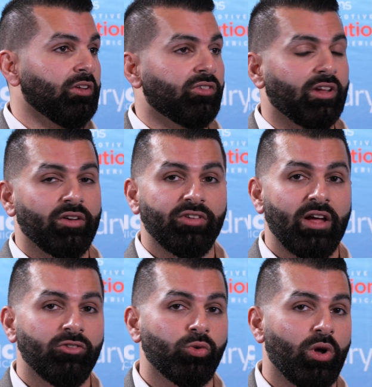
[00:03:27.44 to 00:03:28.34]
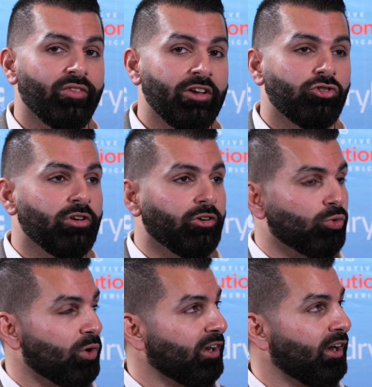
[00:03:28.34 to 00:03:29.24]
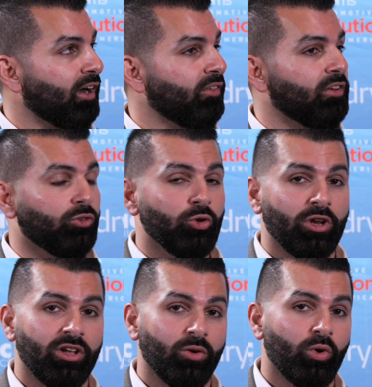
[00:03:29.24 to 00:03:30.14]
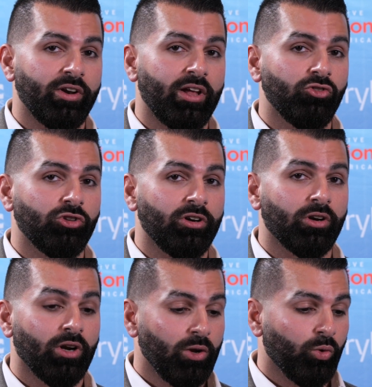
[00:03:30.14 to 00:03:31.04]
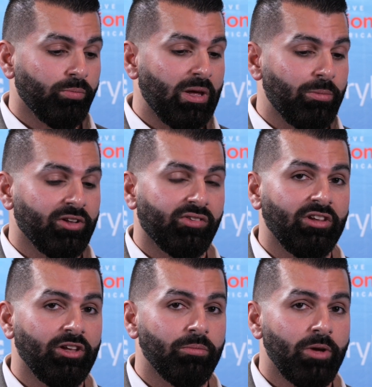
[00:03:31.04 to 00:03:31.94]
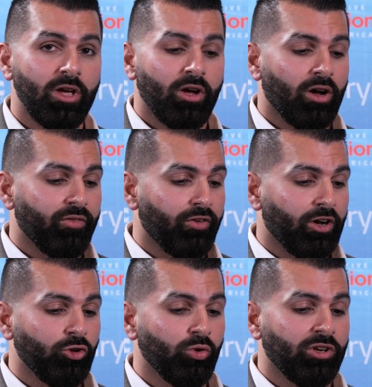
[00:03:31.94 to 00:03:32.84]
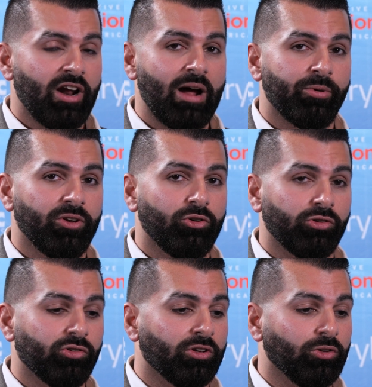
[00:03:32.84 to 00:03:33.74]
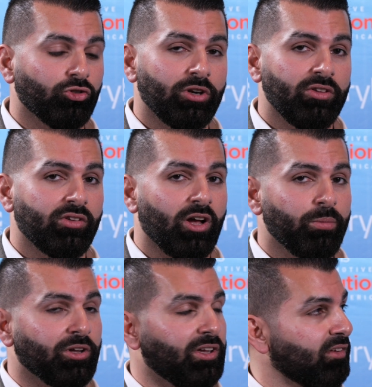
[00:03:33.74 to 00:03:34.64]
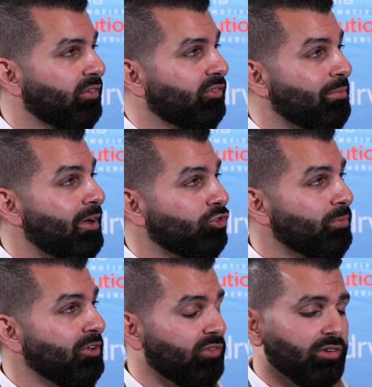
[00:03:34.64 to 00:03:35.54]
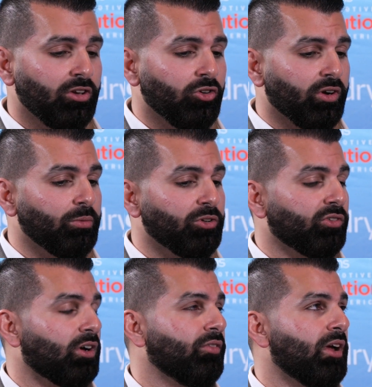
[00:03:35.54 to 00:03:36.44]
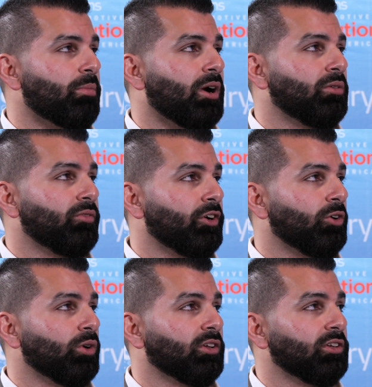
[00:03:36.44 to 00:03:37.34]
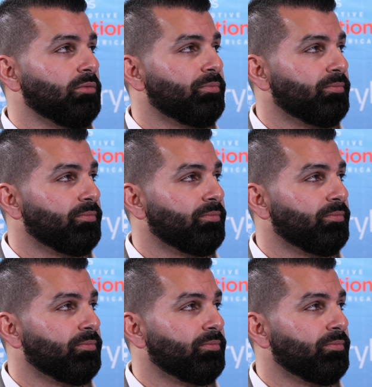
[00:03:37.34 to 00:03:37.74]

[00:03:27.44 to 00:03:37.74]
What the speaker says: Instead of 10, 12 engineers working on this, you can get one engineer with maybe a team of union operators or skilled trades to help collect some measurements, and you're able to solve that problem very quickly.